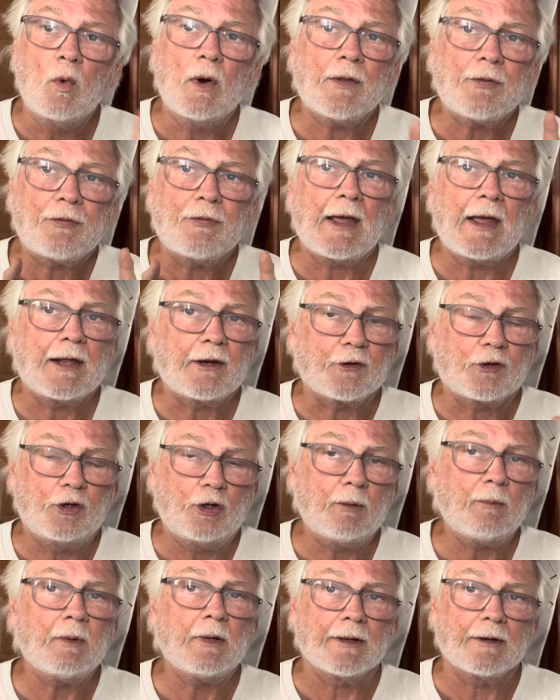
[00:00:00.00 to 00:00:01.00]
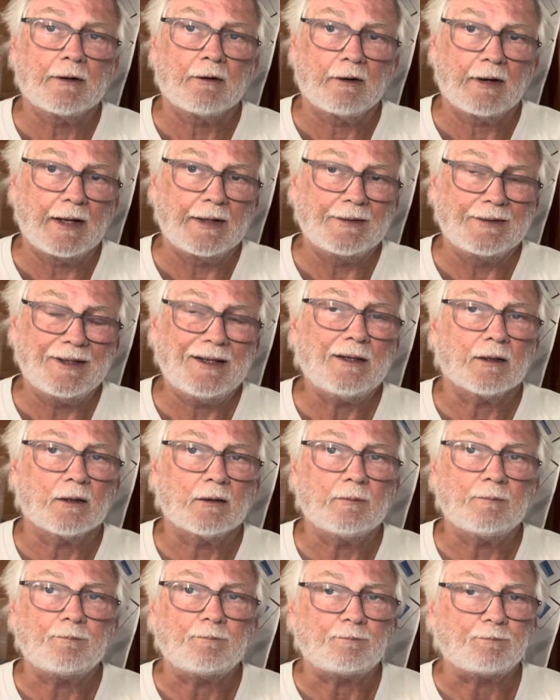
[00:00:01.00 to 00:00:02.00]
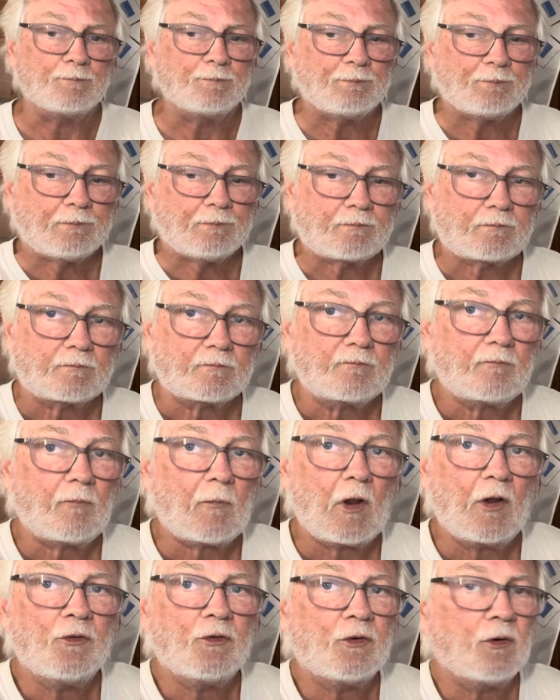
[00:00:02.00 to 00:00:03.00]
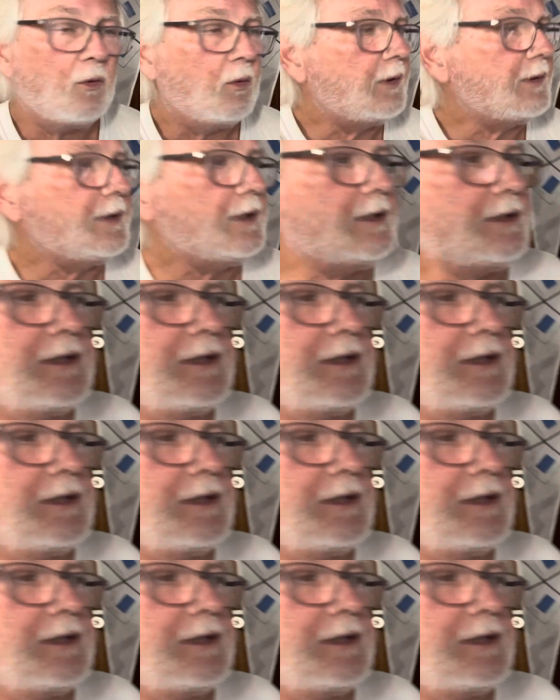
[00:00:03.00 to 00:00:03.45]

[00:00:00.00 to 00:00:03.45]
with that accumulator idea. So what they